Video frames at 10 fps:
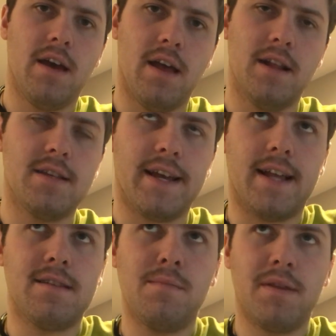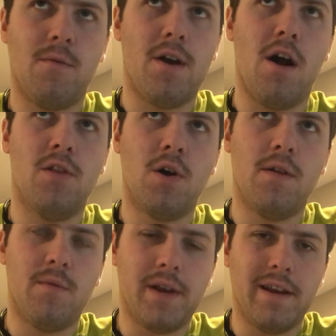And it's like, it's something that we all
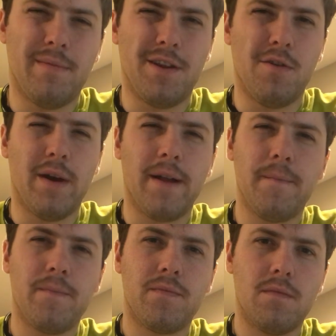know that we need to be doing,